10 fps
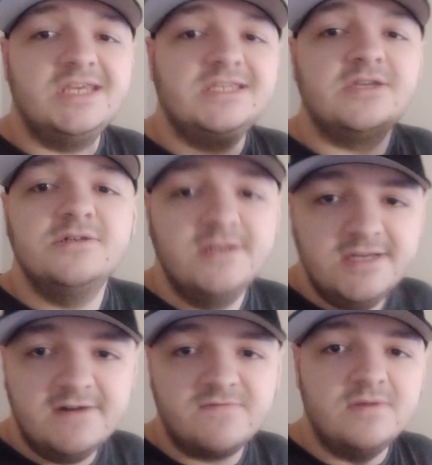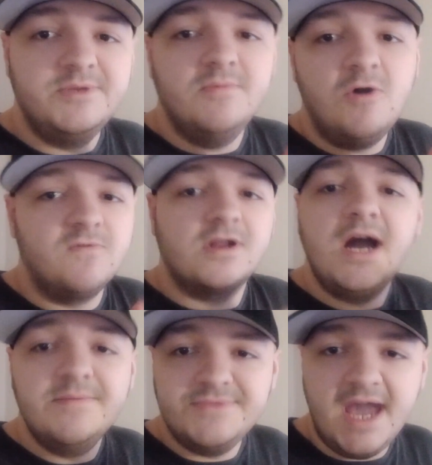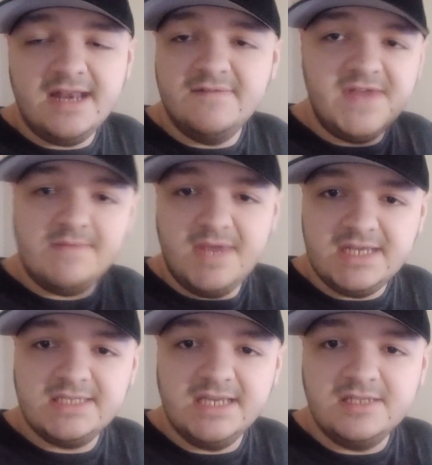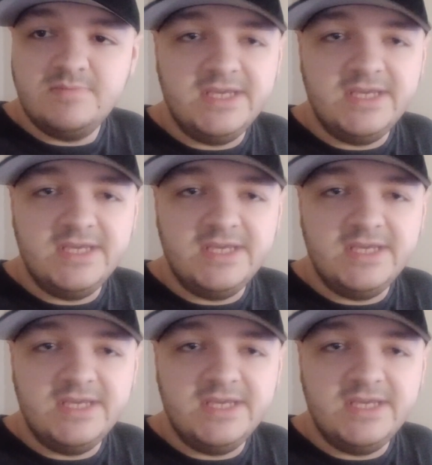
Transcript: isn't good enough for him to overcome that, if that makes sense.